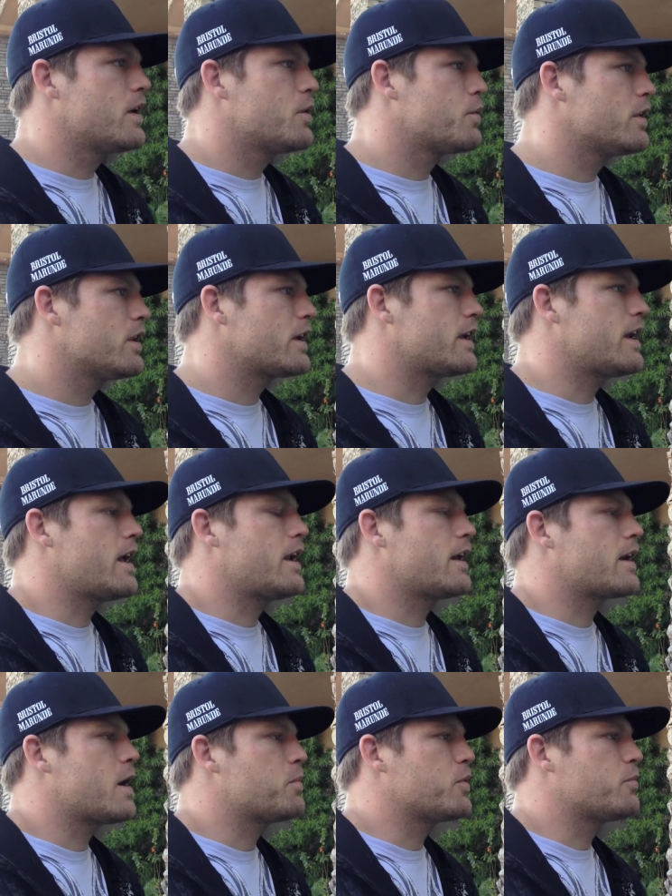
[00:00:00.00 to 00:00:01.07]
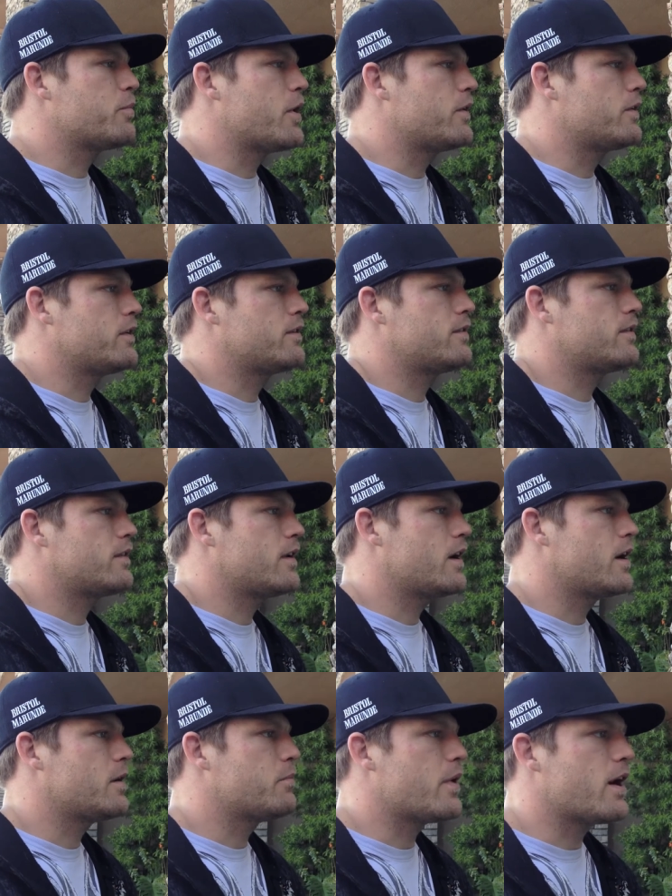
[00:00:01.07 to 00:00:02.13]
we're looking at a couple opponents,
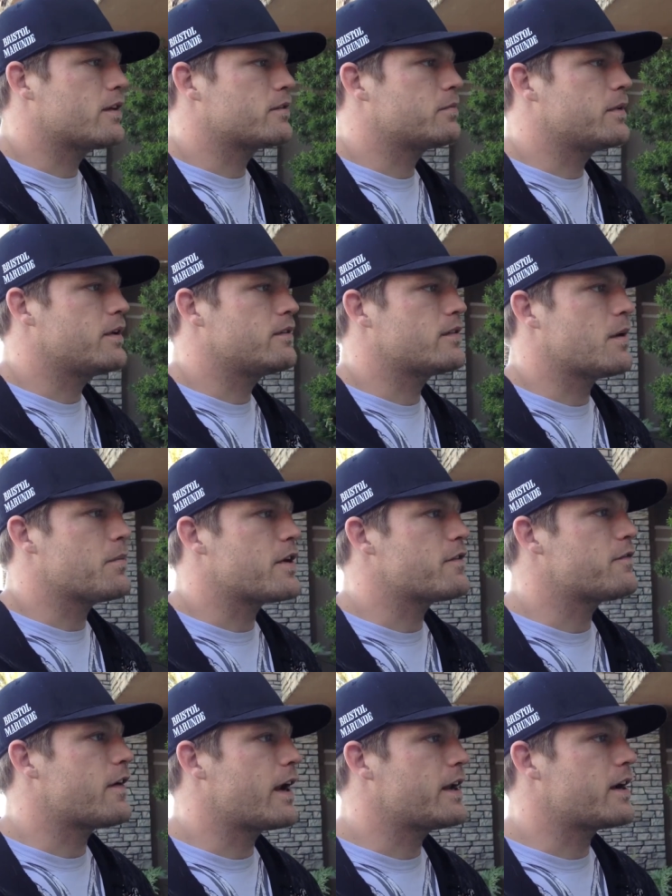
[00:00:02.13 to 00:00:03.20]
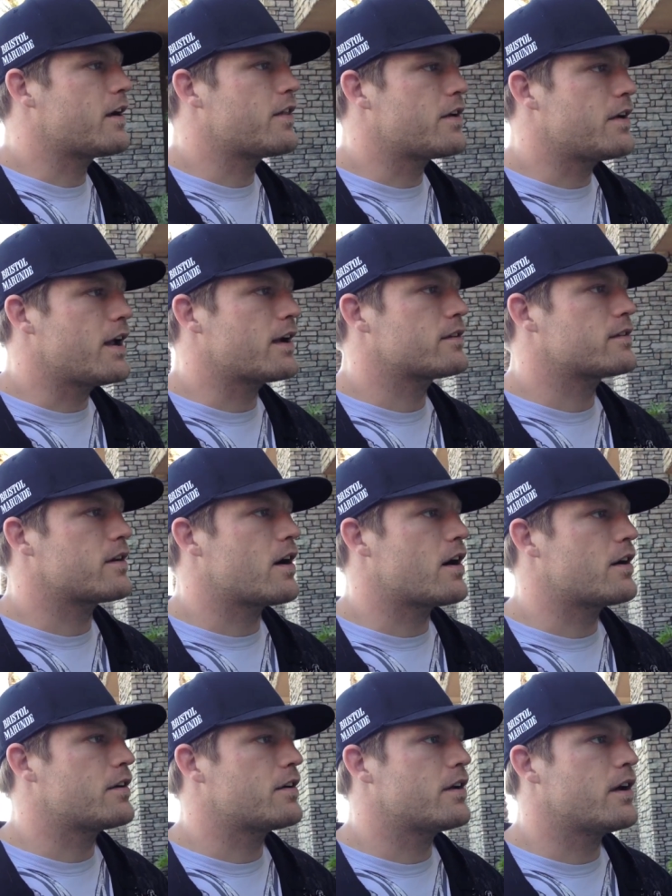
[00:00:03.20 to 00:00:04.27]
possibly some that are fighting on their next
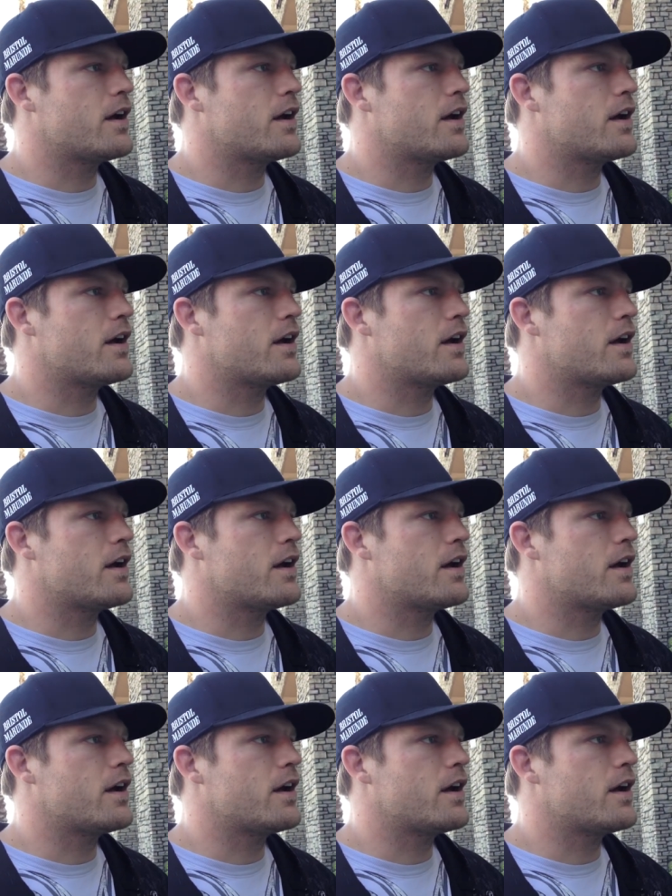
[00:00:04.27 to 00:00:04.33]
card.